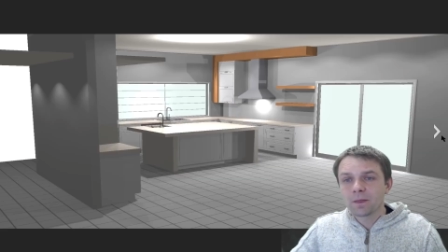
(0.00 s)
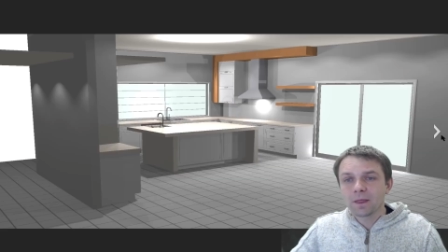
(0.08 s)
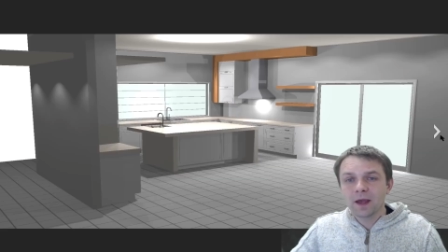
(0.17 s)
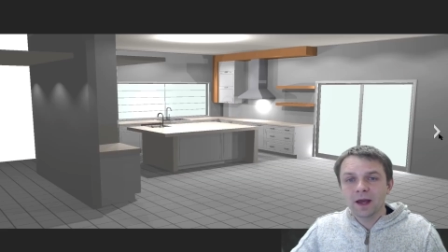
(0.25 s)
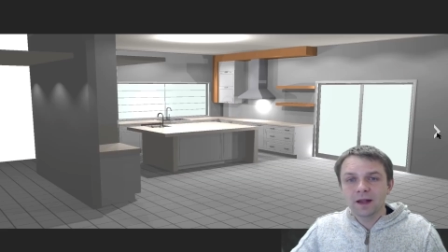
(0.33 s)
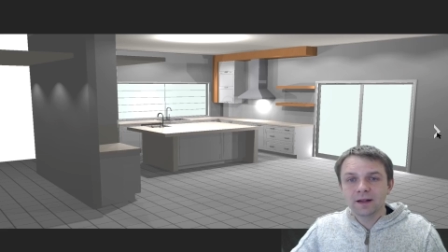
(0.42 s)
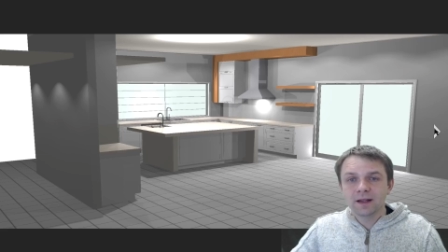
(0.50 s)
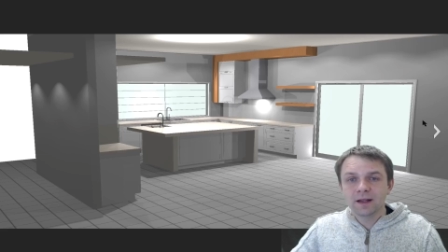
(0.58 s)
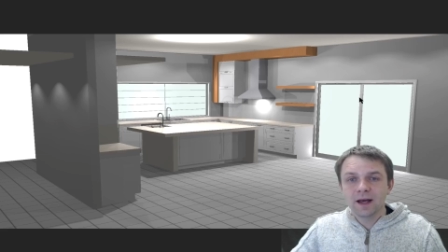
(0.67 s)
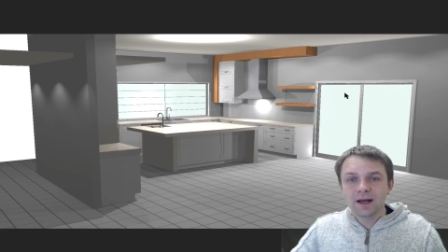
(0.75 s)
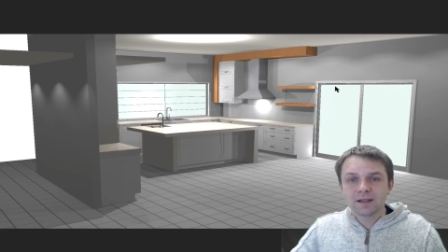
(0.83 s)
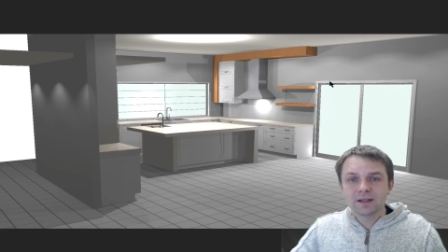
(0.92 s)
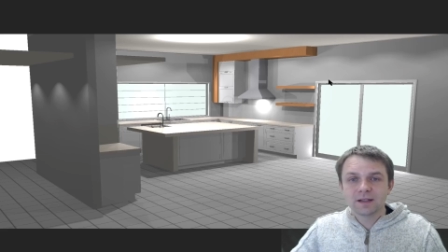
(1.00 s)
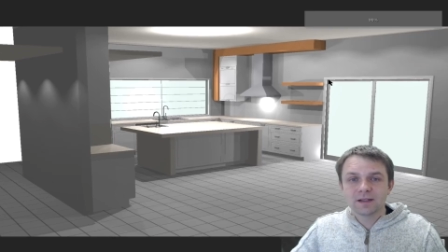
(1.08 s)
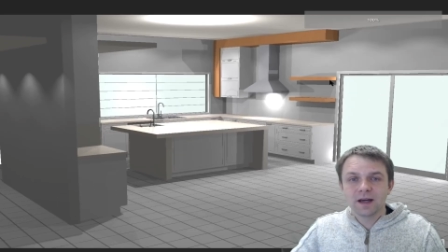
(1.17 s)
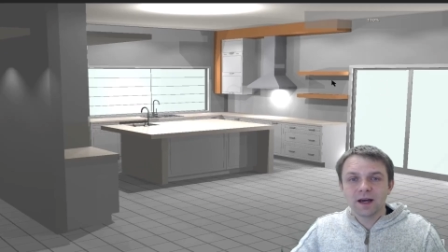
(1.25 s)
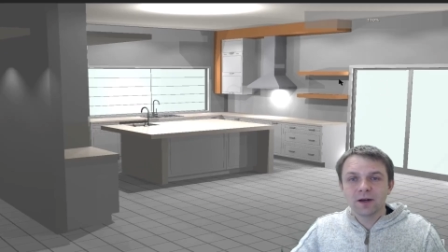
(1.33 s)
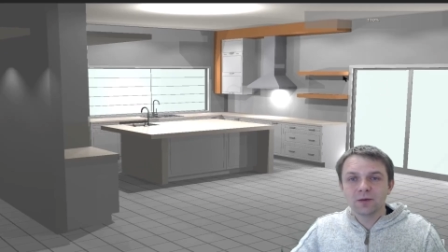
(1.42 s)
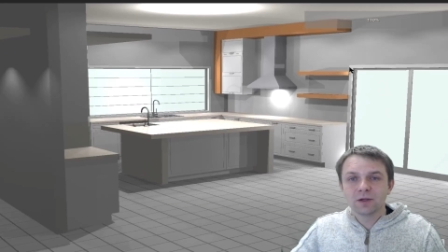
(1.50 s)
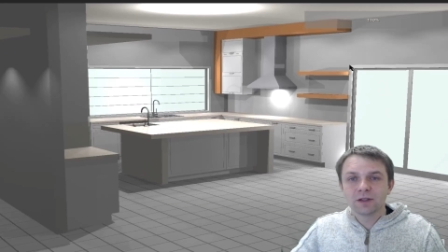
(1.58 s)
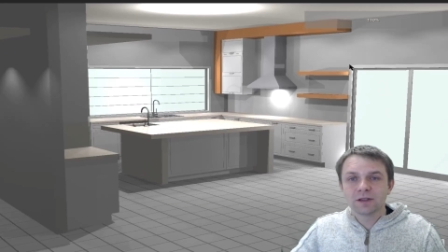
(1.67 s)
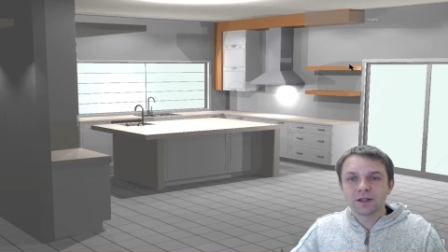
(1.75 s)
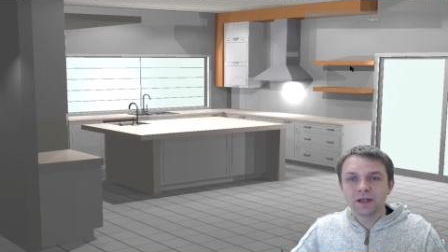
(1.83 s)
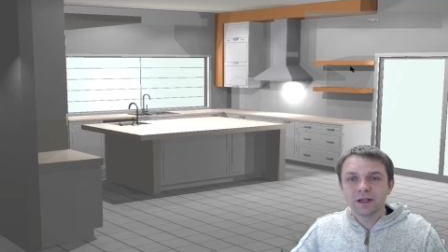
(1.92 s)
And the last design
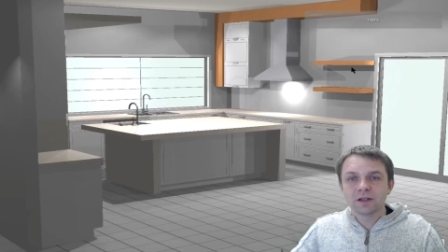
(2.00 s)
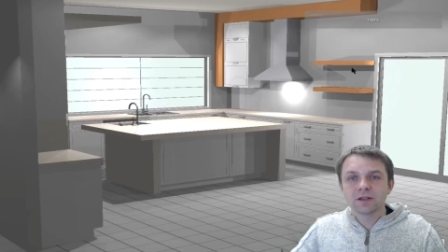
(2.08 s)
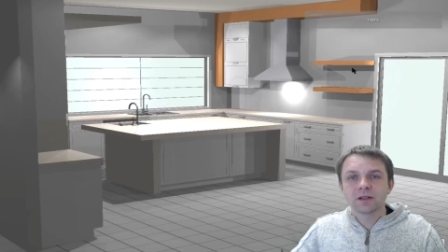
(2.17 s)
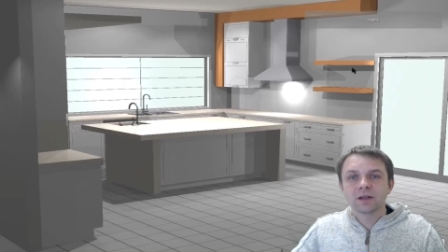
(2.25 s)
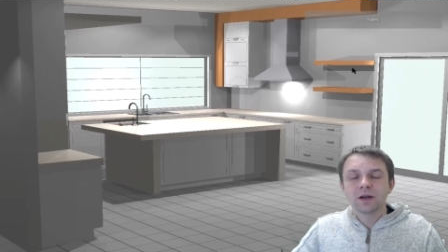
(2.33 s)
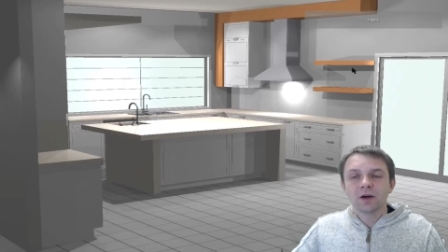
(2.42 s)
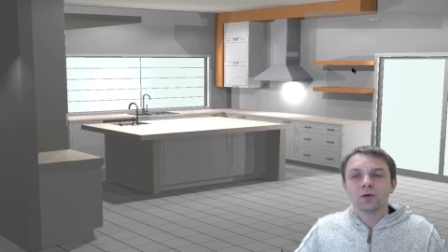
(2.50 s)
was this,